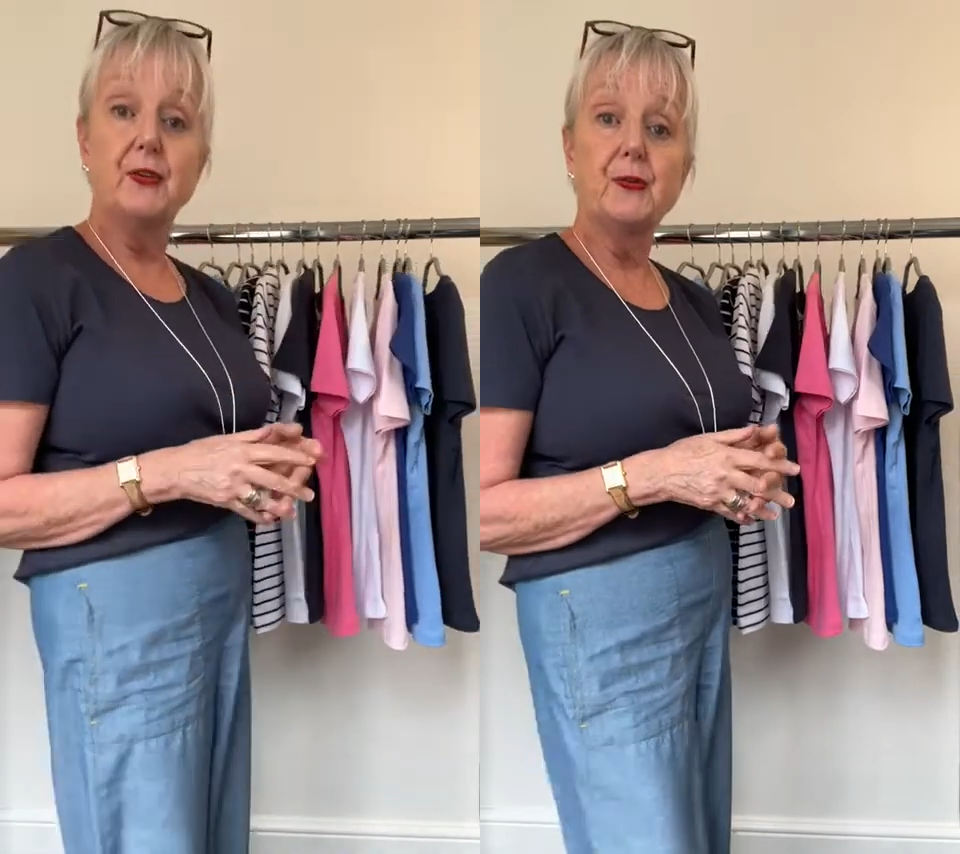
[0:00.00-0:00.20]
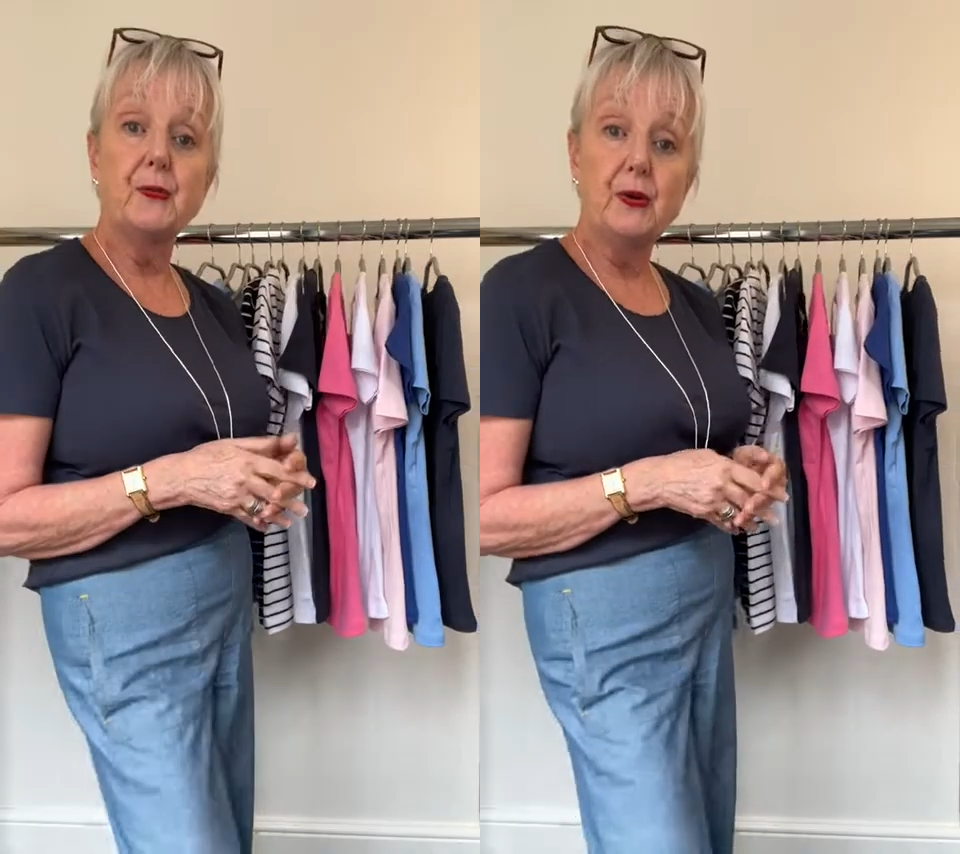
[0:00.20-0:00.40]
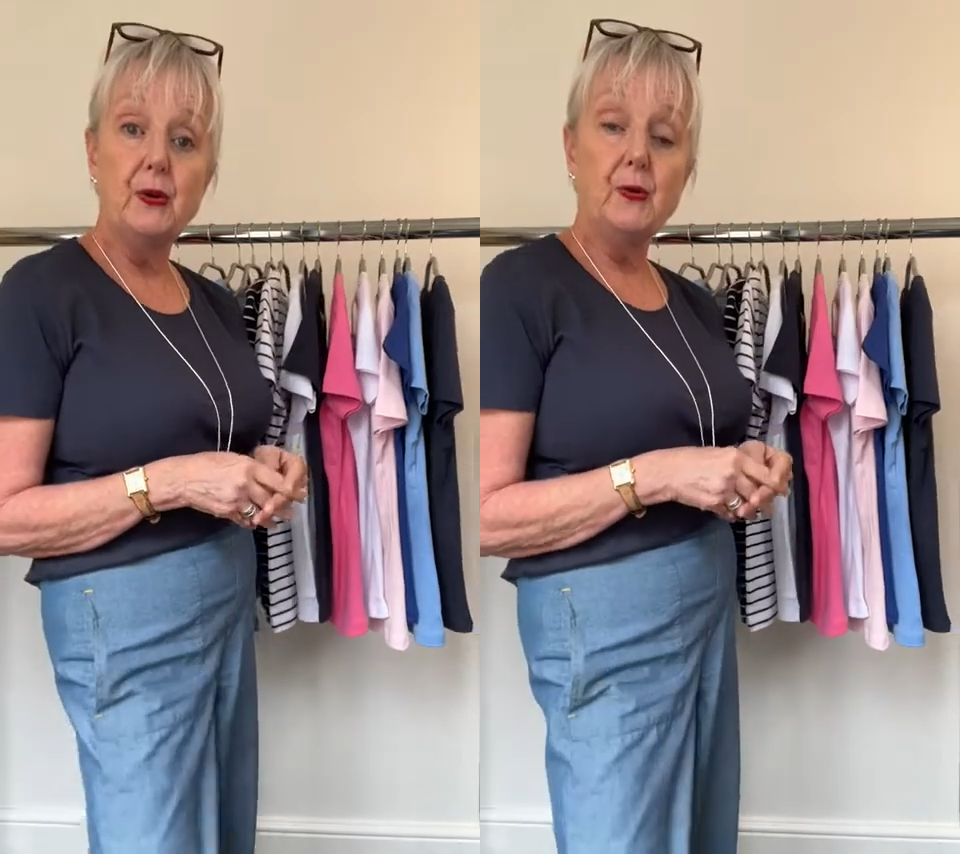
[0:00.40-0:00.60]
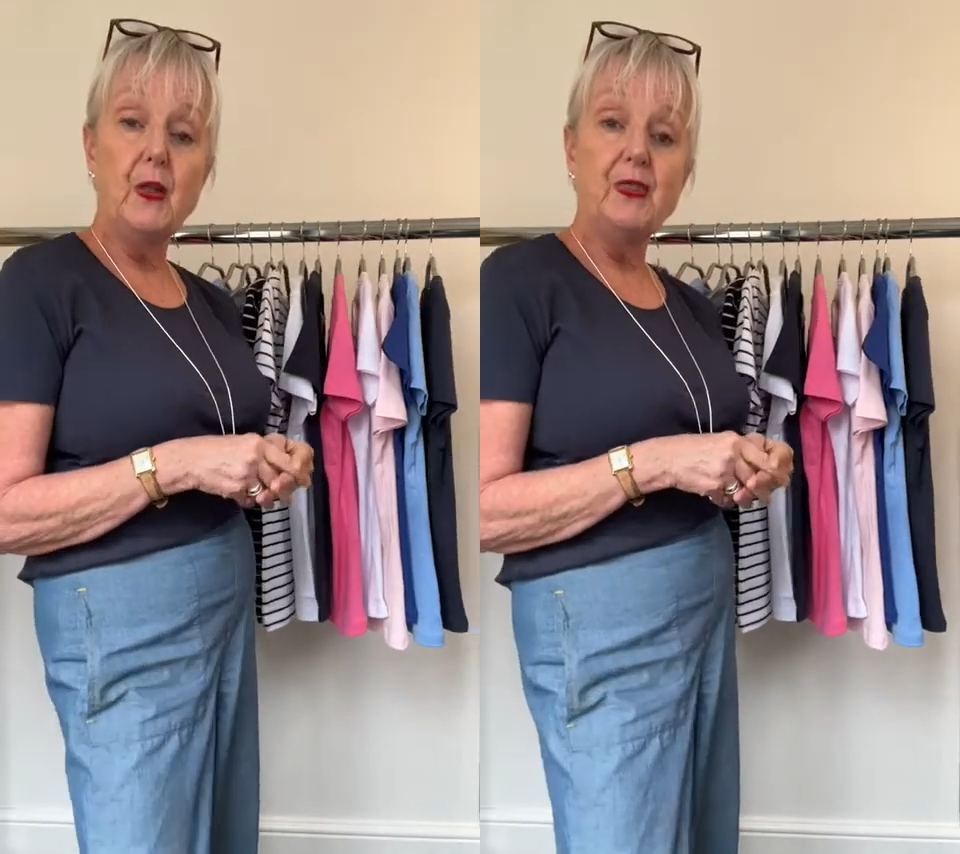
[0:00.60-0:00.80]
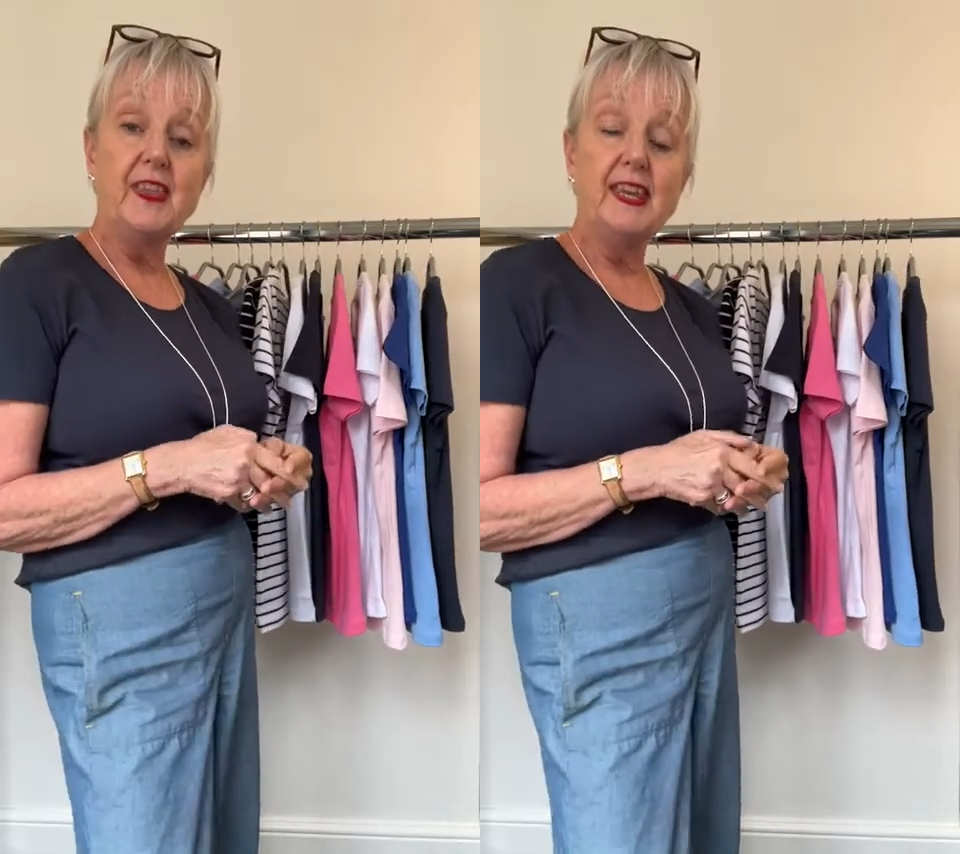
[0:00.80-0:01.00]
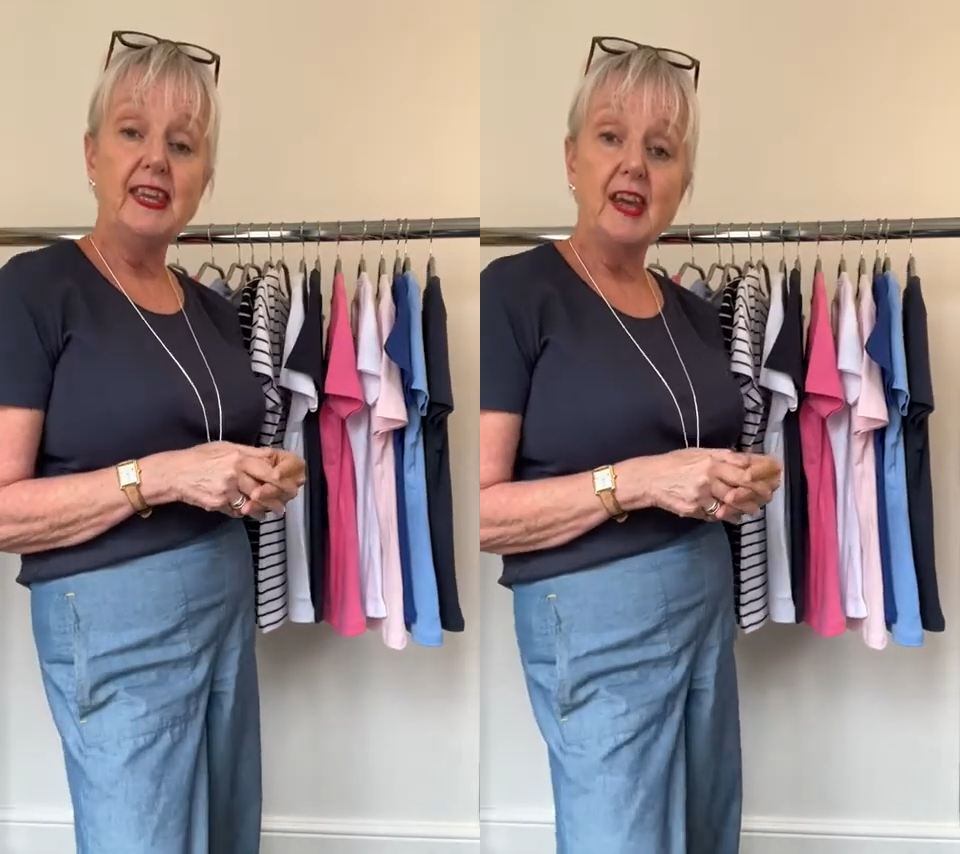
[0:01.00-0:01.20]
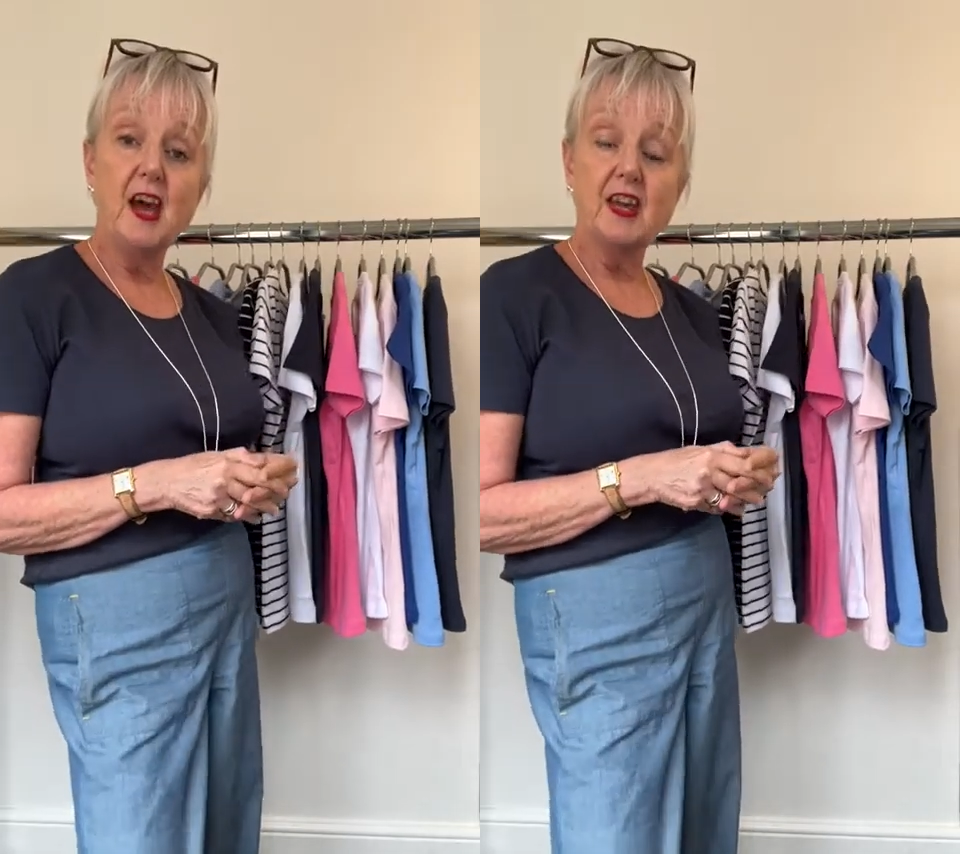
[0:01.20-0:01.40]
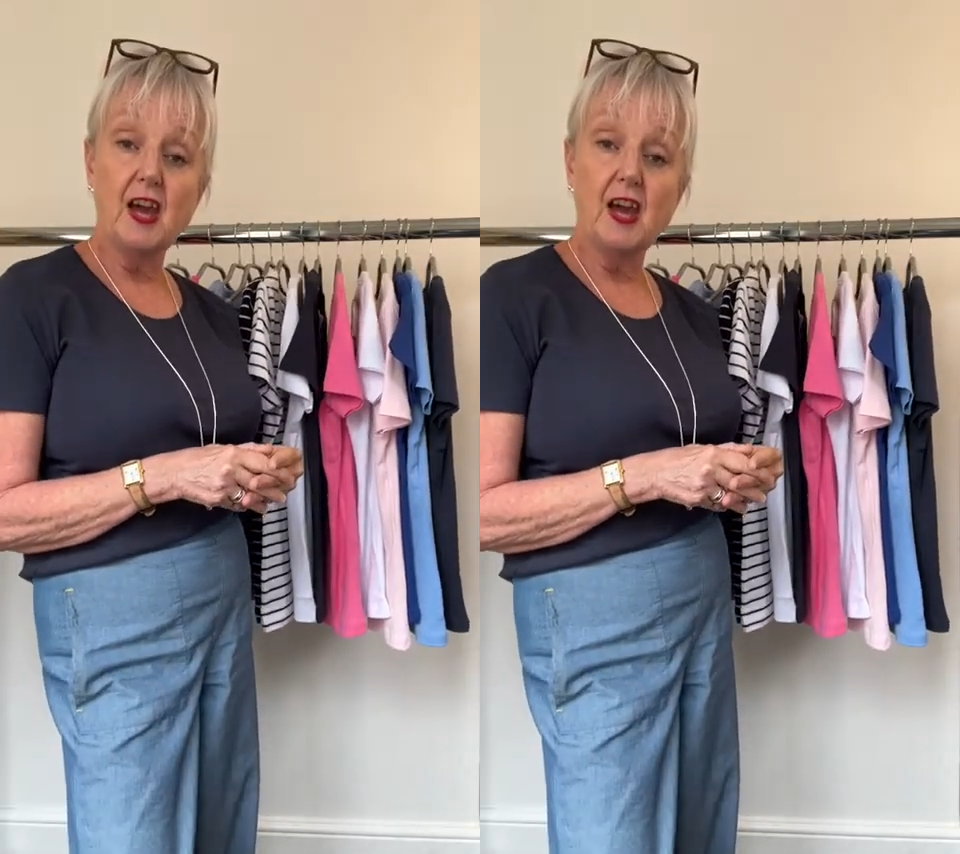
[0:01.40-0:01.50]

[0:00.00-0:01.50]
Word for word: through the uh,